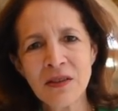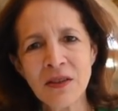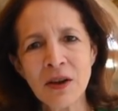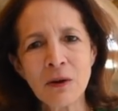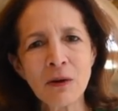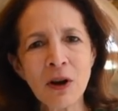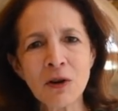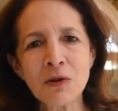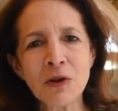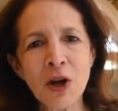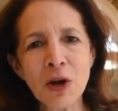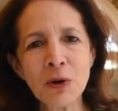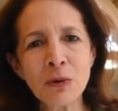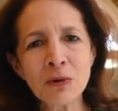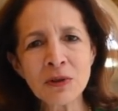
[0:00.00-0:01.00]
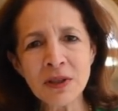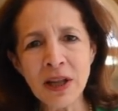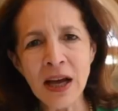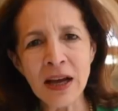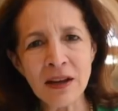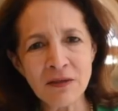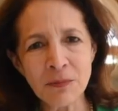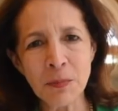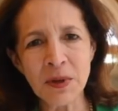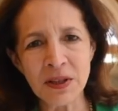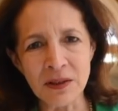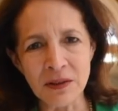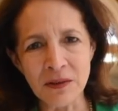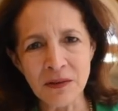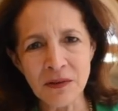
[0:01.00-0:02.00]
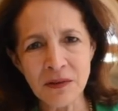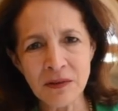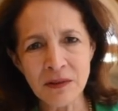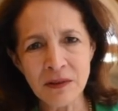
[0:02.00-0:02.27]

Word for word: there are no live bills